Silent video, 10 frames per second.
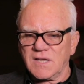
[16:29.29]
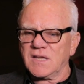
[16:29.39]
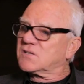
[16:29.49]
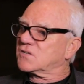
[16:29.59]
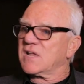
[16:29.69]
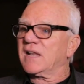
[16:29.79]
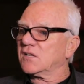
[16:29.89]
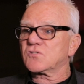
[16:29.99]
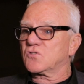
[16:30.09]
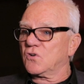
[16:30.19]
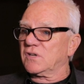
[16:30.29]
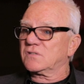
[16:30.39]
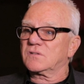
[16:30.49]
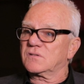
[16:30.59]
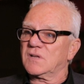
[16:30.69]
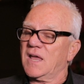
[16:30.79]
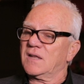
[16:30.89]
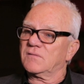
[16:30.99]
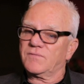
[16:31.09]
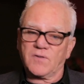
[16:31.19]
it's Stanley's choice,
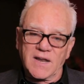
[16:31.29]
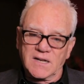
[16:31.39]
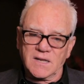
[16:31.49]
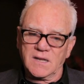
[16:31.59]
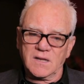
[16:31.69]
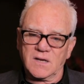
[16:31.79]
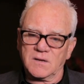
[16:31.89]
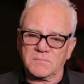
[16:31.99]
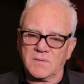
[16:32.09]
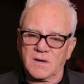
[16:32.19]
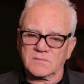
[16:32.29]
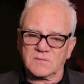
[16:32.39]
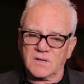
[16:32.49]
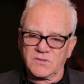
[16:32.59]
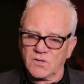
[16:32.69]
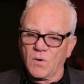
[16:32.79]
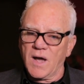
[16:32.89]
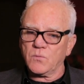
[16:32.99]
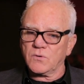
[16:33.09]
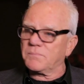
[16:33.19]
and frankly, you know,
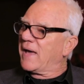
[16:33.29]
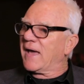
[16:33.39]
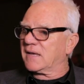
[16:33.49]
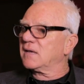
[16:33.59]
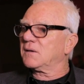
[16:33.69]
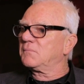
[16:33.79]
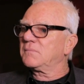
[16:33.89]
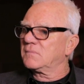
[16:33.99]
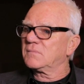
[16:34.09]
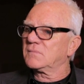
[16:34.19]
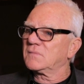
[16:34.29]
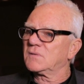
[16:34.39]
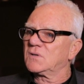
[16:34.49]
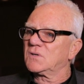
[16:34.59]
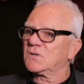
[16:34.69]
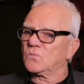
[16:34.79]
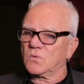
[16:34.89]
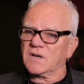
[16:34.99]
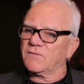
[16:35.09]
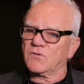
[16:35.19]
I would back him,
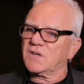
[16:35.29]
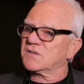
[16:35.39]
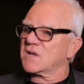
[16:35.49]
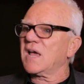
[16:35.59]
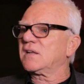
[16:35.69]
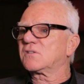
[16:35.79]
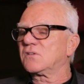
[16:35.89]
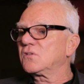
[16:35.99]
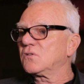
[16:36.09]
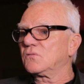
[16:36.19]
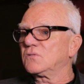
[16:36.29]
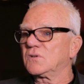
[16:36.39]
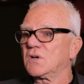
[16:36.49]
whatever he decided to do.